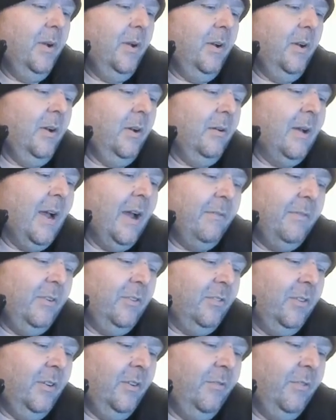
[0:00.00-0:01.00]
Uh,
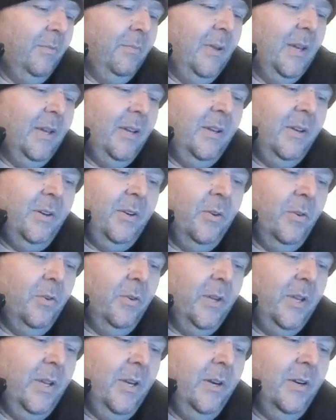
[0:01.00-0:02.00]
obviously, if you're making your
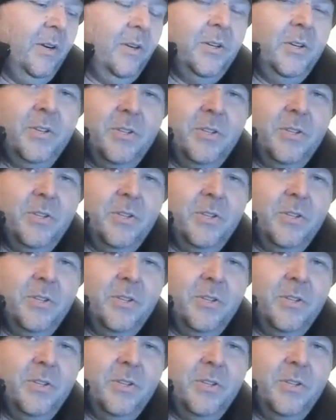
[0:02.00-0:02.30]
own characters,